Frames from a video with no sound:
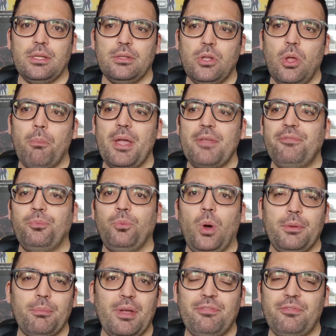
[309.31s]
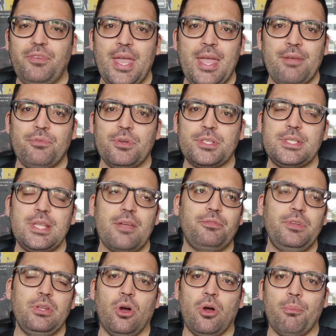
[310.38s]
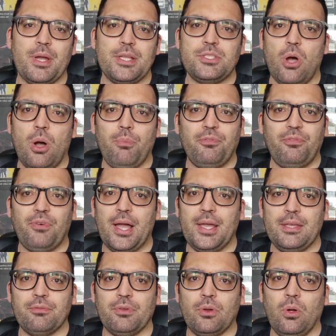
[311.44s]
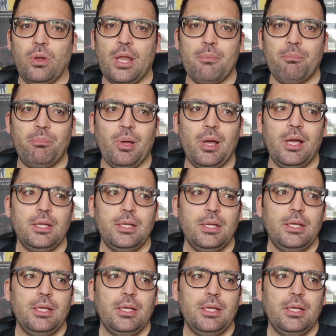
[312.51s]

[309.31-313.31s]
not my one of my favourites, definitely not on my top five and all that, but